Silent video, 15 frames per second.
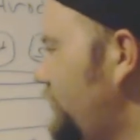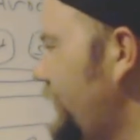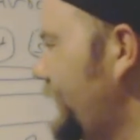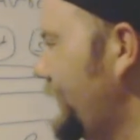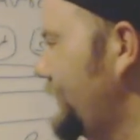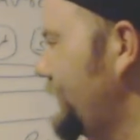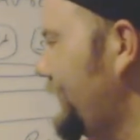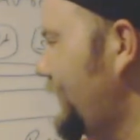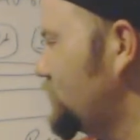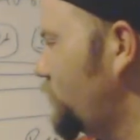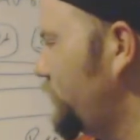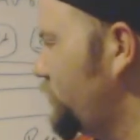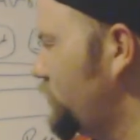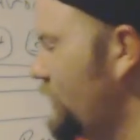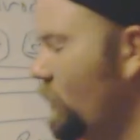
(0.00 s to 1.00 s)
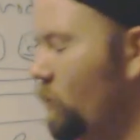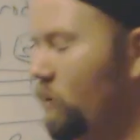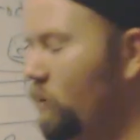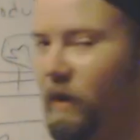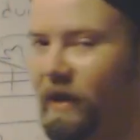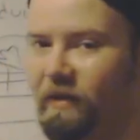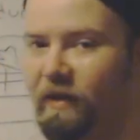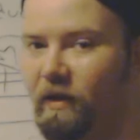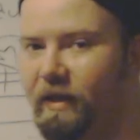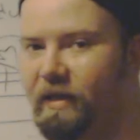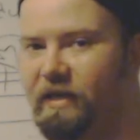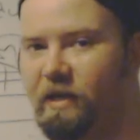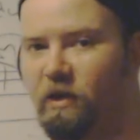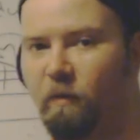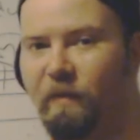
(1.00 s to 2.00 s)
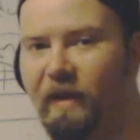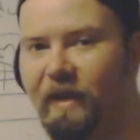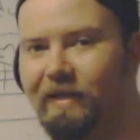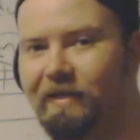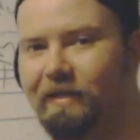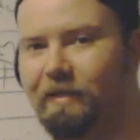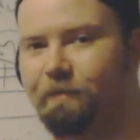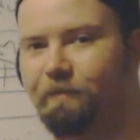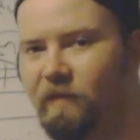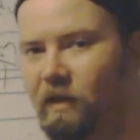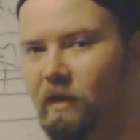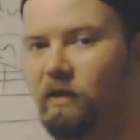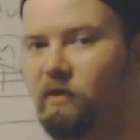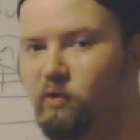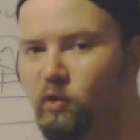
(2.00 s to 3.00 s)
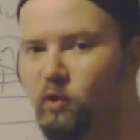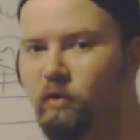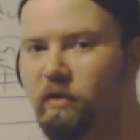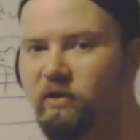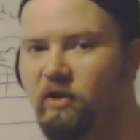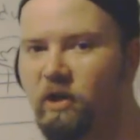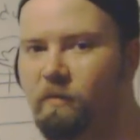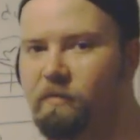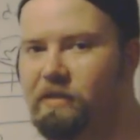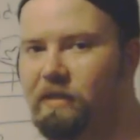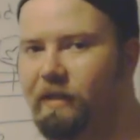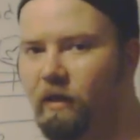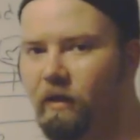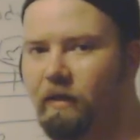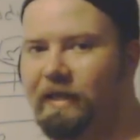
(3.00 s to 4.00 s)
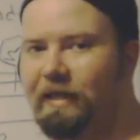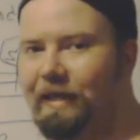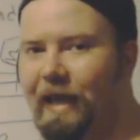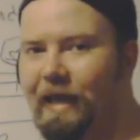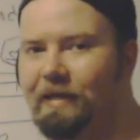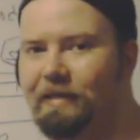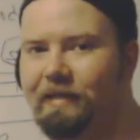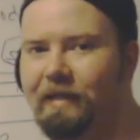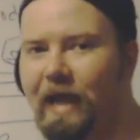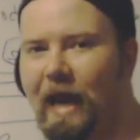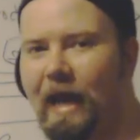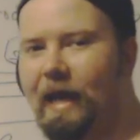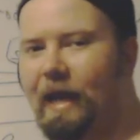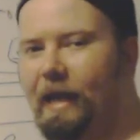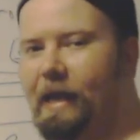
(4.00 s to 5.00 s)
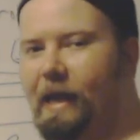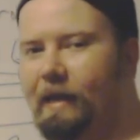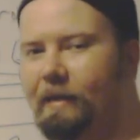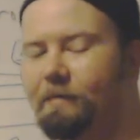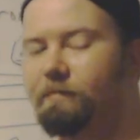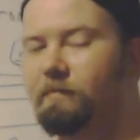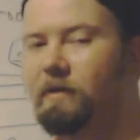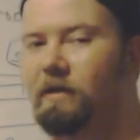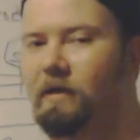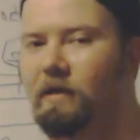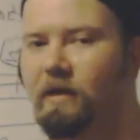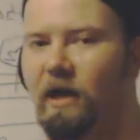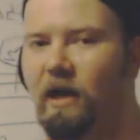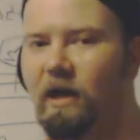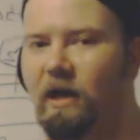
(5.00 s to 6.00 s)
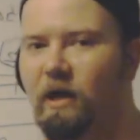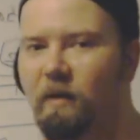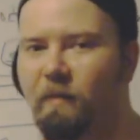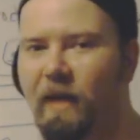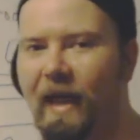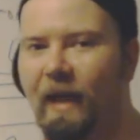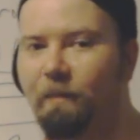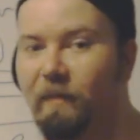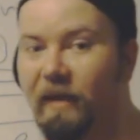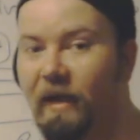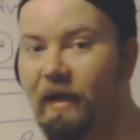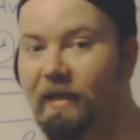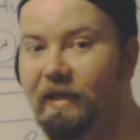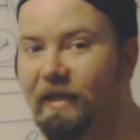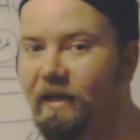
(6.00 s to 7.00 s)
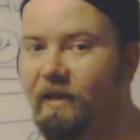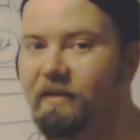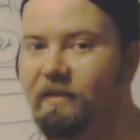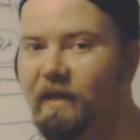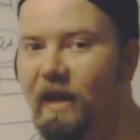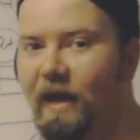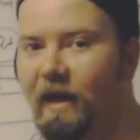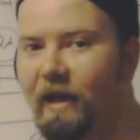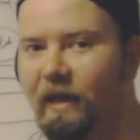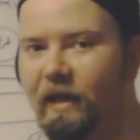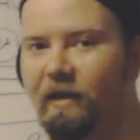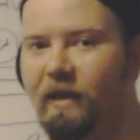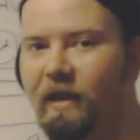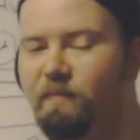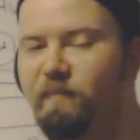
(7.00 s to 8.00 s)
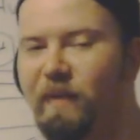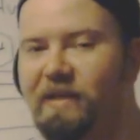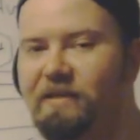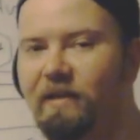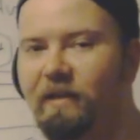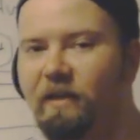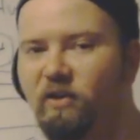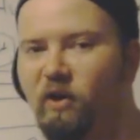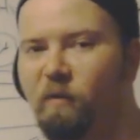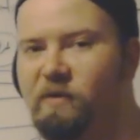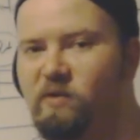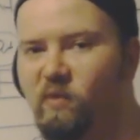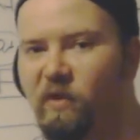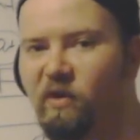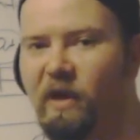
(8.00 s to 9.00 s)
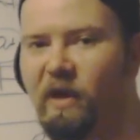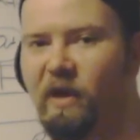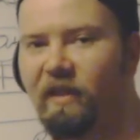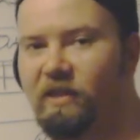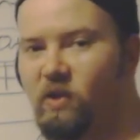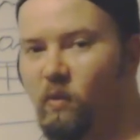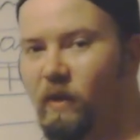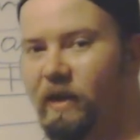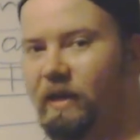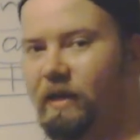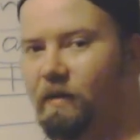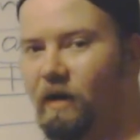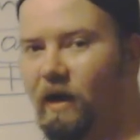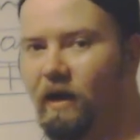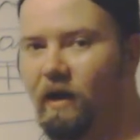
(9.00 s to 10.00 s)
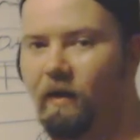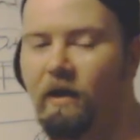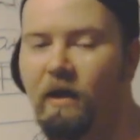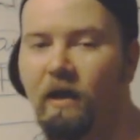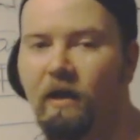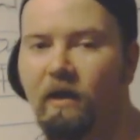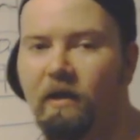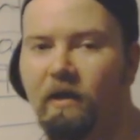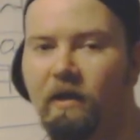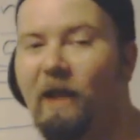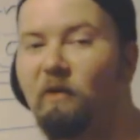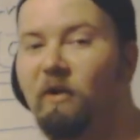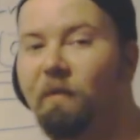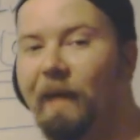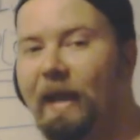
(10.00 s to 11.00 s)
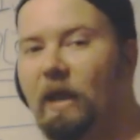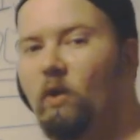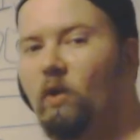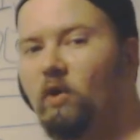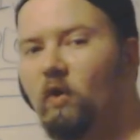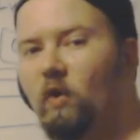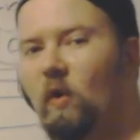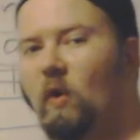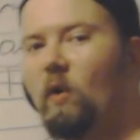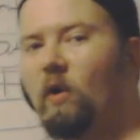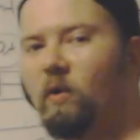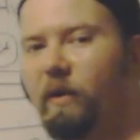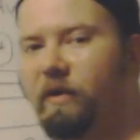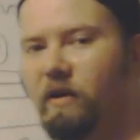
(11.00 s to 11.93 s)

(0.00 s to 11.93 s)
flag indicates whether or not we're going little Indian or big Indian. Google the terms little ENDIAN and big ENDIAN. It basically determines whether or not things are written in network byte order or